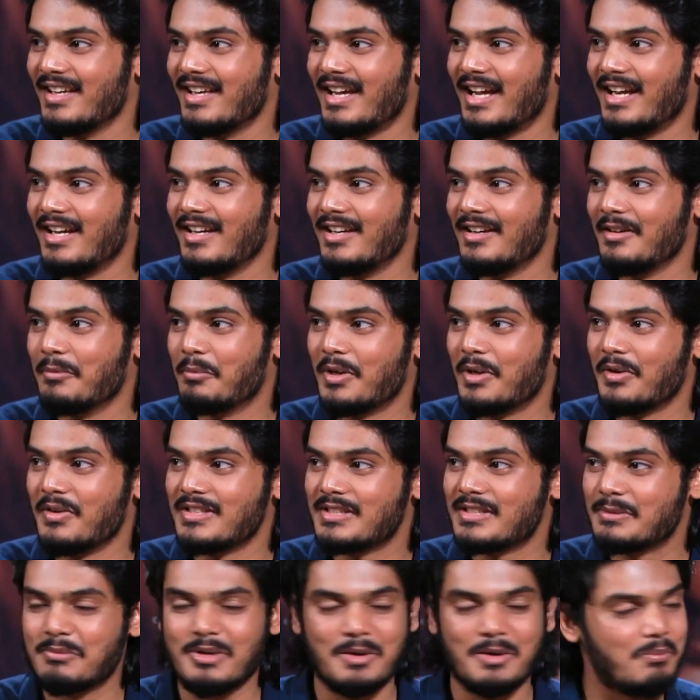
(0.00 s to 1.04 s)
And mana ee
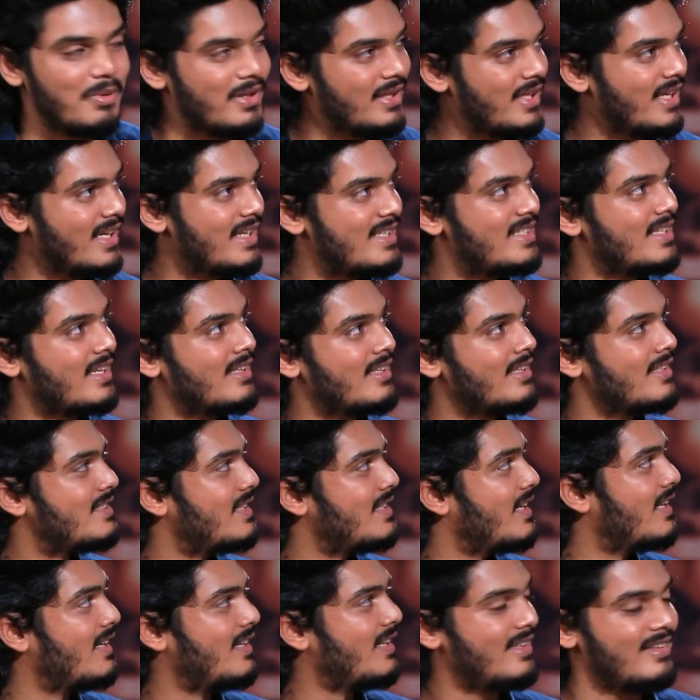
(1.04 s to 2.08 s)
cinema pedda hit
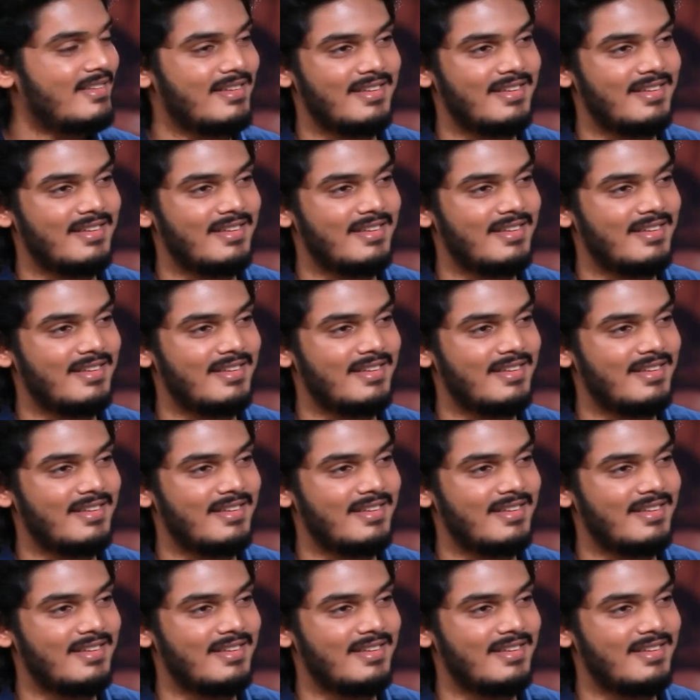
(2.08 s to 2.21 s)
cheyali